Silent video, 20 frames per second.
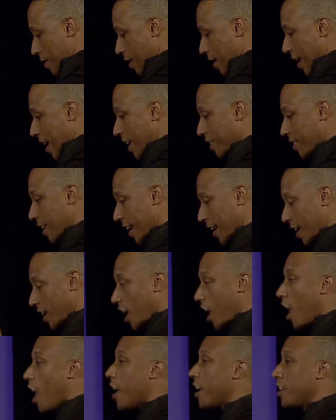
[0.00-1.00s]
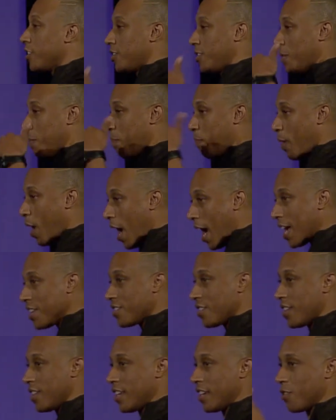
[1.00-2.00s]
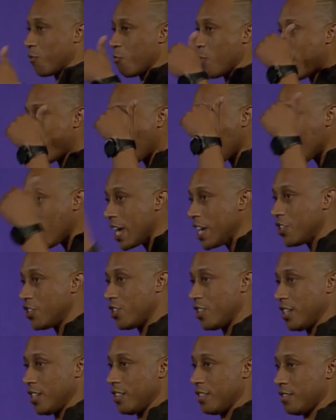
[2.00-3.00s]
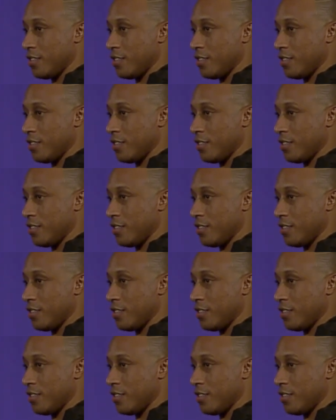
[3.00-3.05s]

is that God is depositing revelation